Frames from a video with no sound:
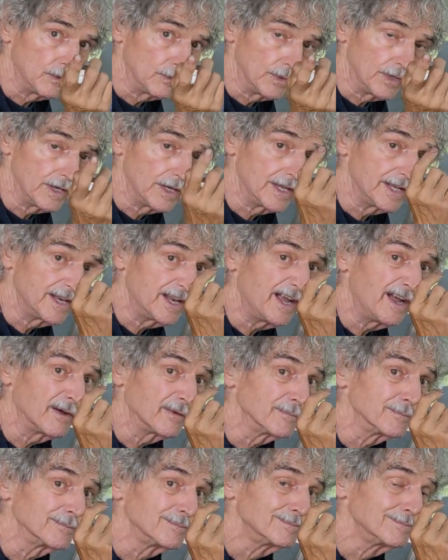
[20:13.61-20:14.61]
we can get
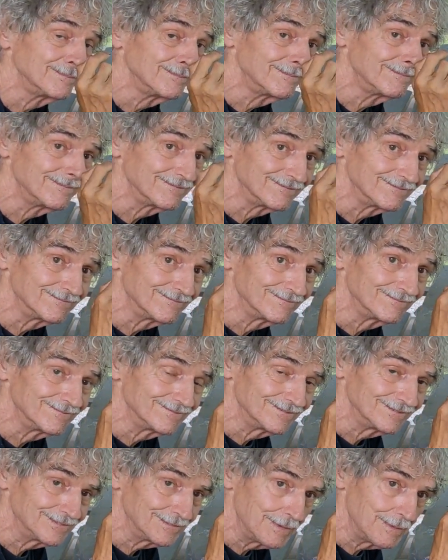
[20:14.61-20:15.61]
out.
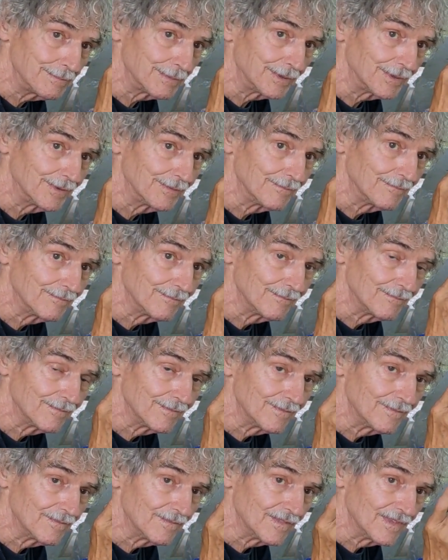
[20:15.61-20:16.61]
Remember,
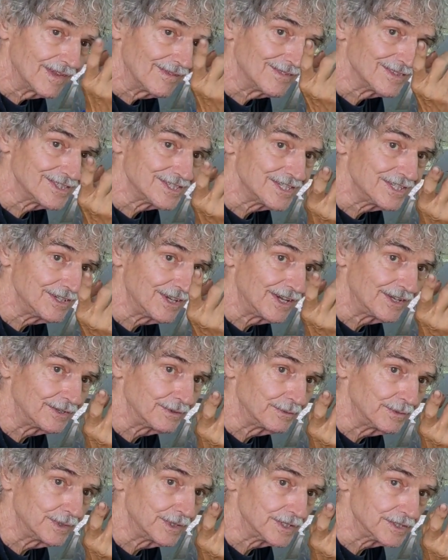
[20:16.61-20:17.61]
I want to see you out in
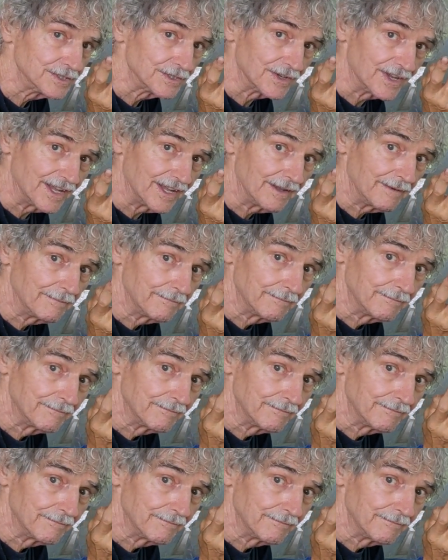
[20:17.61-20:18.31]
the woods, okay?